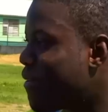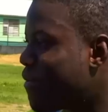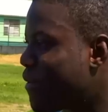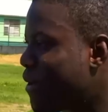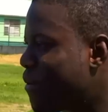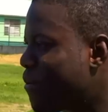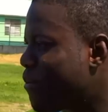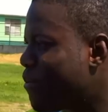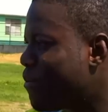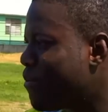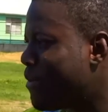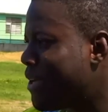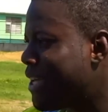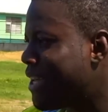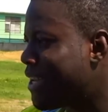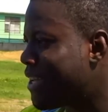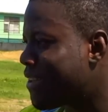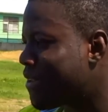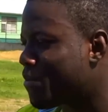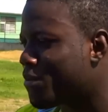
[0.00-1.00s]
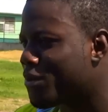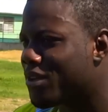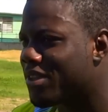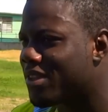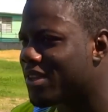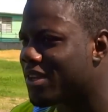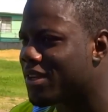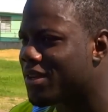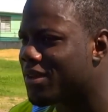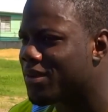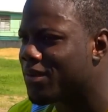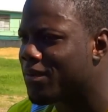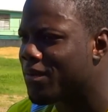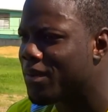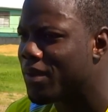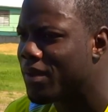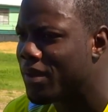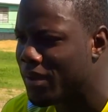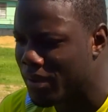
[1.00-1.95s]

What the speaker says: far from being a sprinter, you know.